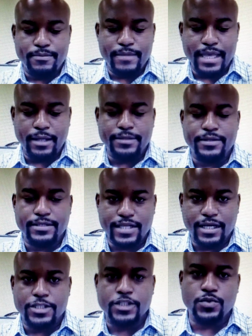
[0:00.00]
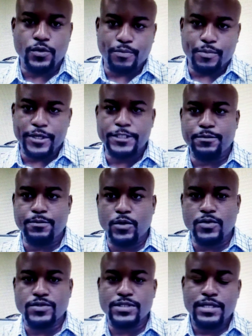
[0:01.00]
held discussions with
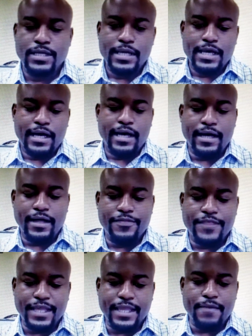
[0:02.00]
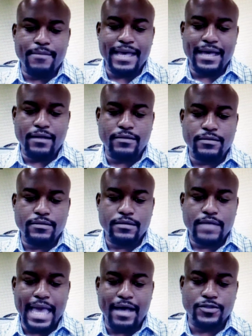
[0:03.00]
principals, uh, thinking about
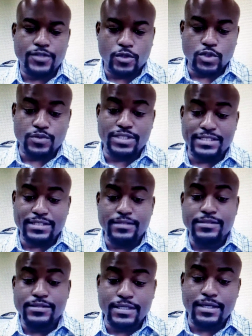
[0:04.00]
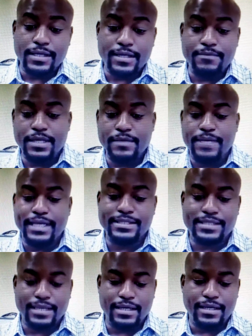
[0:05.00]
how social distancing can be
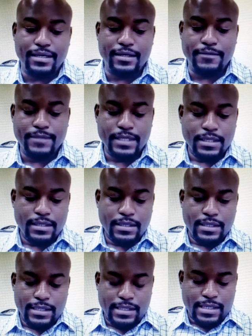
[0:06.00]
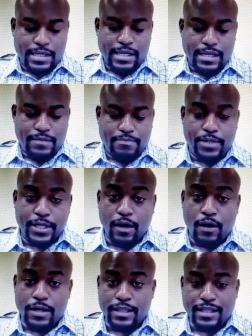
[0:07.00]
best uh, put
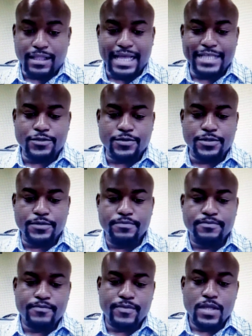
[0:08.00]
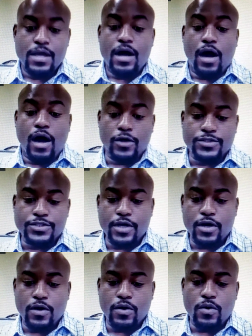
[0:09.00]
on in the classroom.
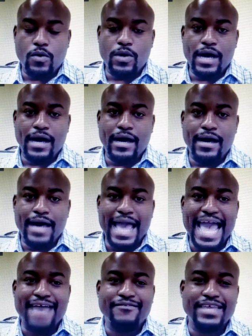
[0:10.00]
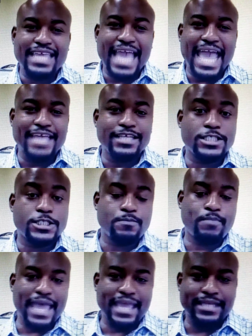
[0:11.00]
Also, uh, having a
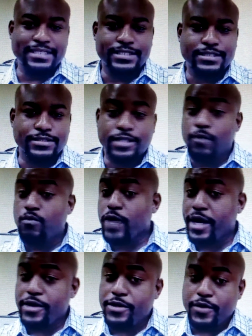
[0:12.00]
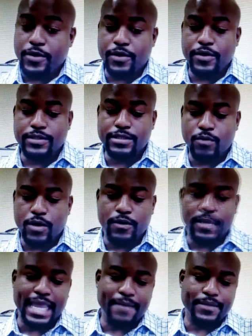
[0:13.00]
space somewhere in your somewhere on
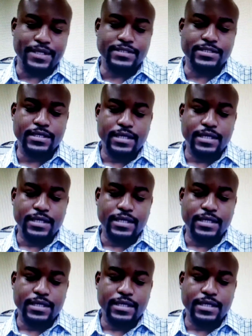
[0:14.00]
campus